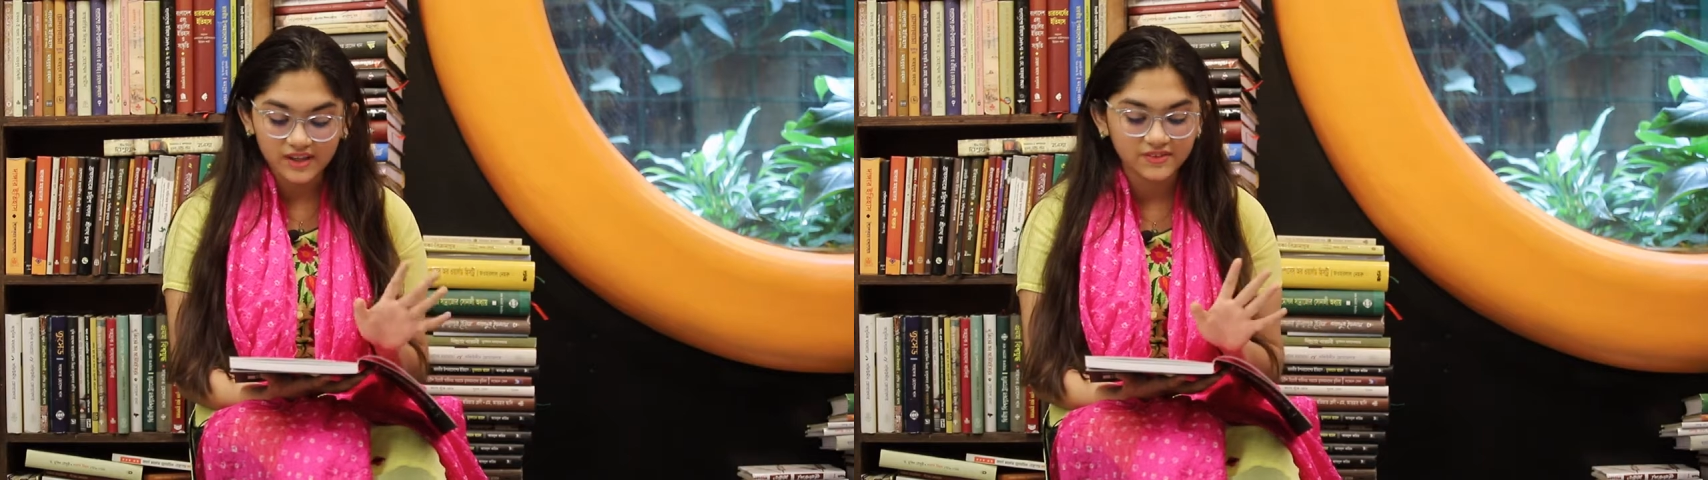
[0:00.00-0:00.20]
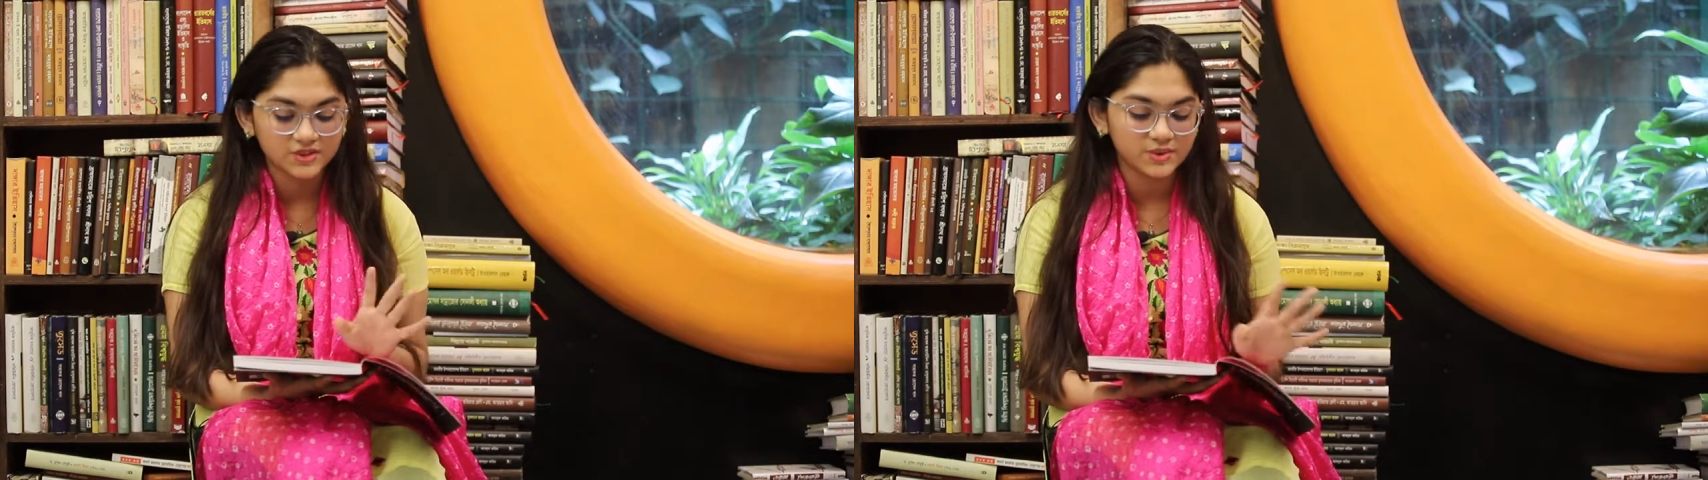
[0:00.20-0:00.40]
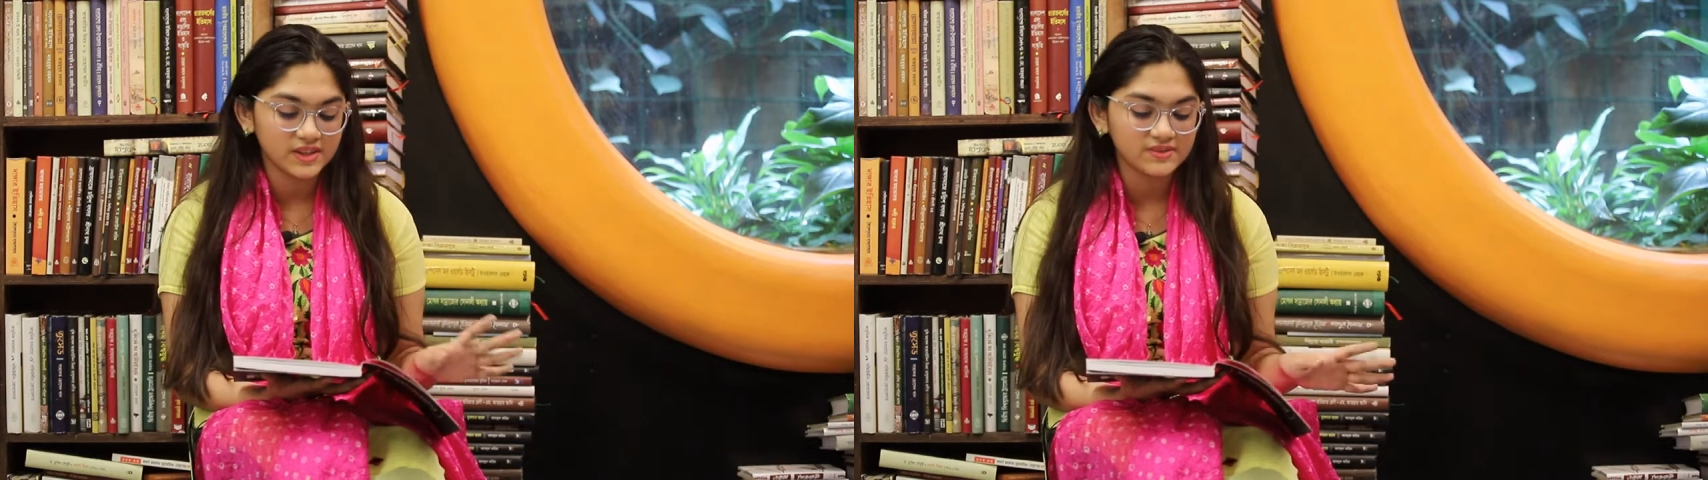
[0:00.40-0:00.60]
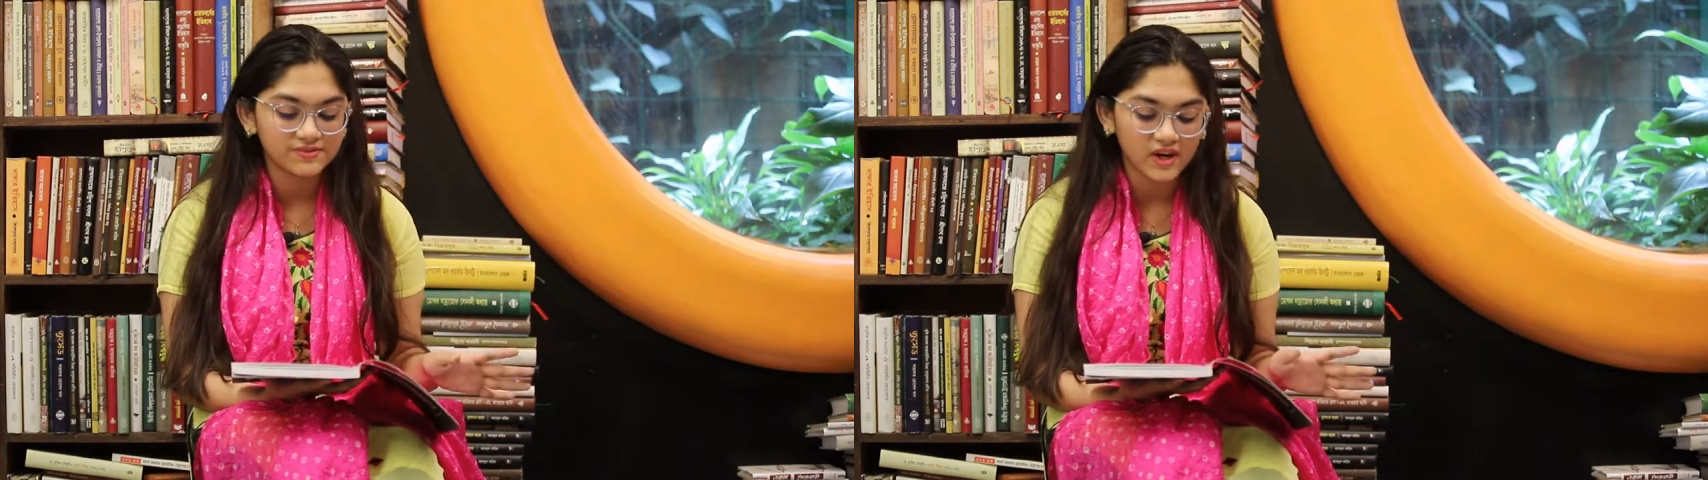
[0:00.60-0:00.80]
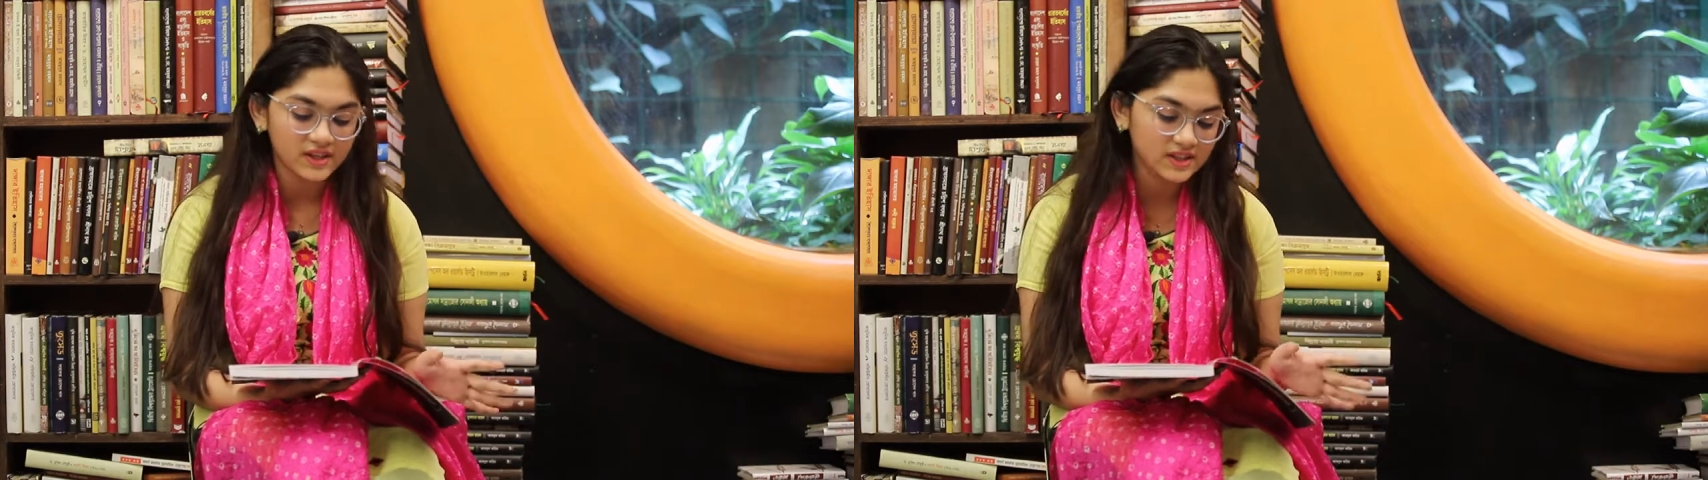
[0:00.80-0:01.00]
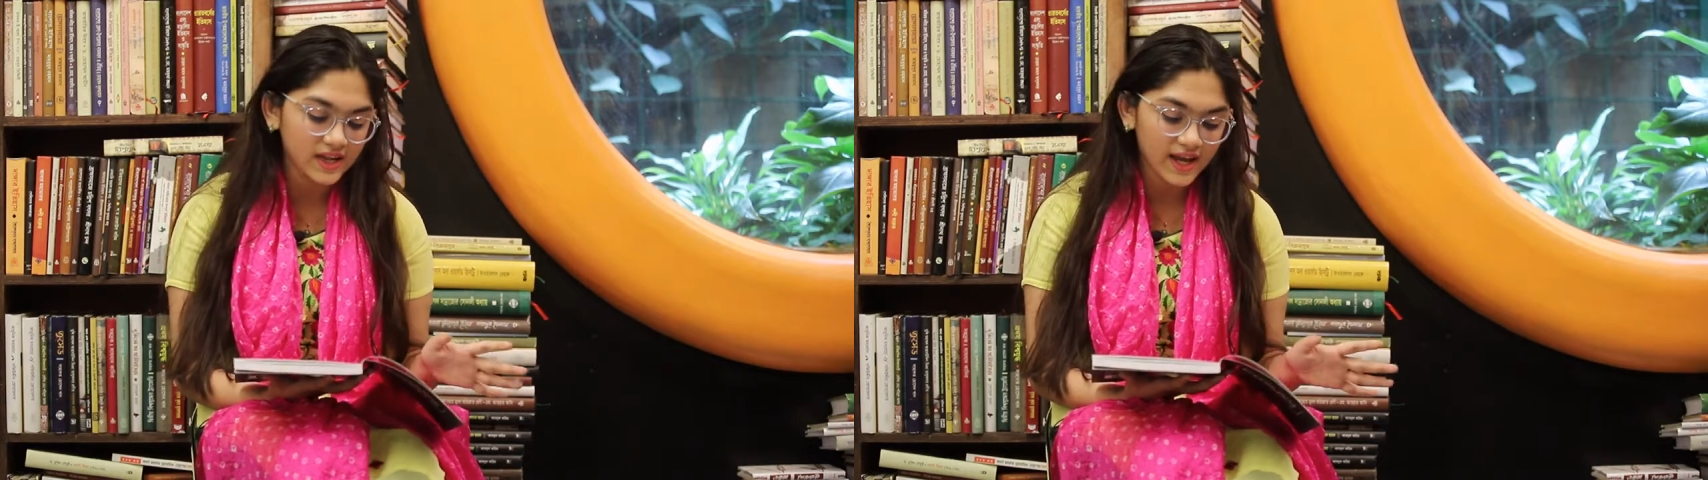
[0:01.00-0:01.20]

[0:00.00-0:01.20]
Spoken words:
It was really fun